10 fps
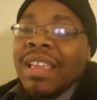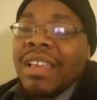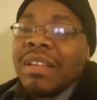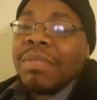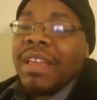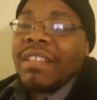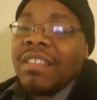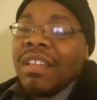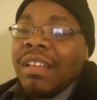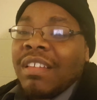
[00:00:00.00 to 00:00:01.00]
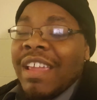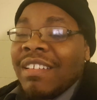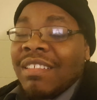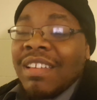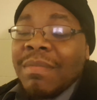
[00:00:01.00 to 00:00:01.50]
getting the
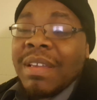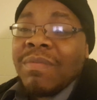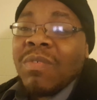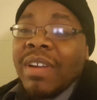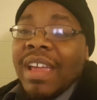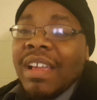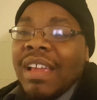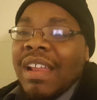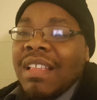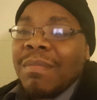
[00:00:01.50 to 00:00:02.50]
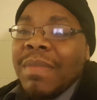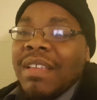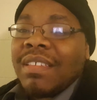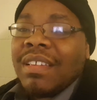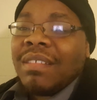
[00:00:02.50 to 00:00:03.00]
PlayStation TV for that, and not to
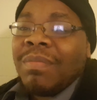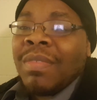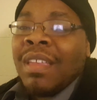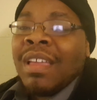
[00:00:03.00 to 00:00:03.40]
mention